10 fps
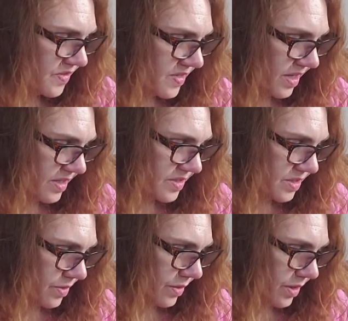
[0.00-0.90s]
like it's
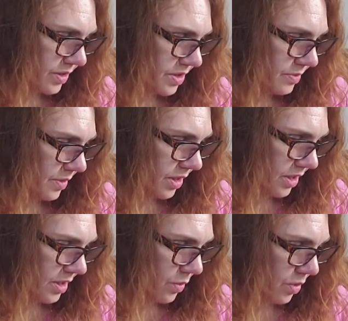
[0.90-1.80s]
going to
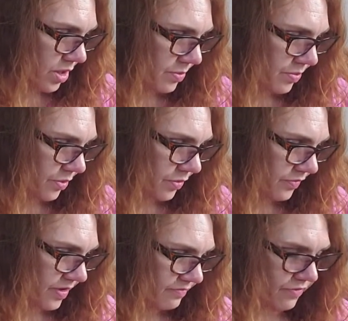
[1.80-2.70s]
be a
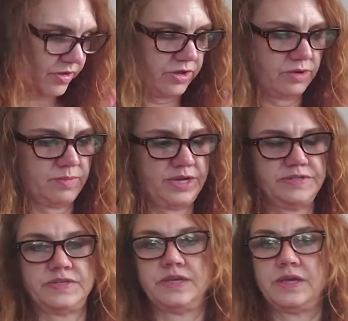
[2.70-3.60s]
waterproof and
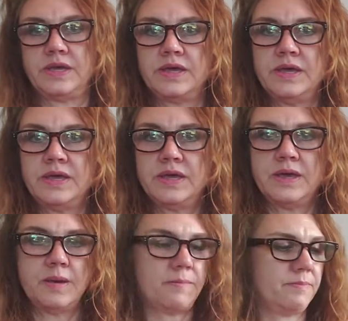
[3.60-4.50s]
volumizing
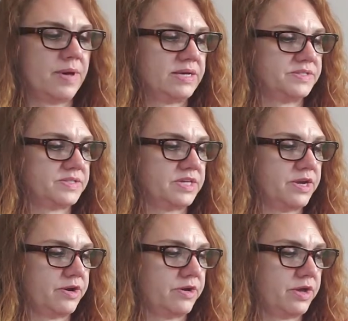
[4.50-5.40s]

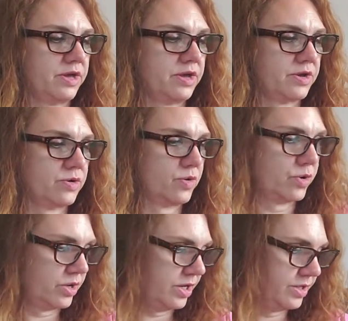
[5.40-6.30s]
mascara
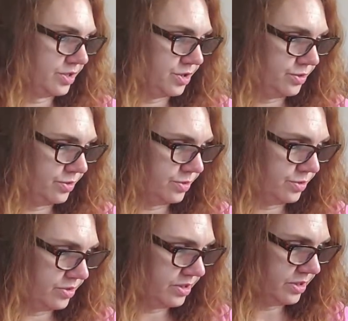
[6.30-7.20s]
according
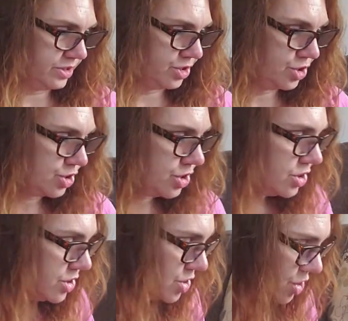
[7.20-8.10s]
to the
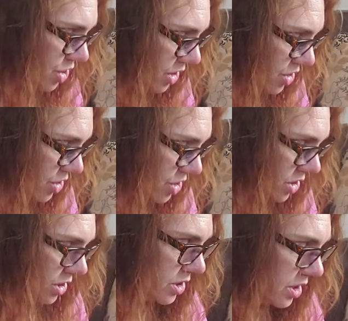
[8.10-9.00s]
cheat
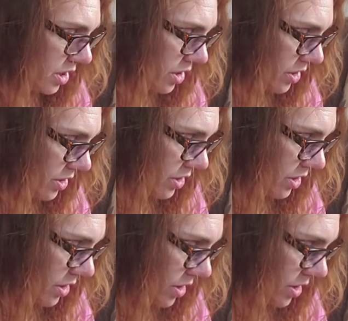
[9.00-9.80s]
sheet here.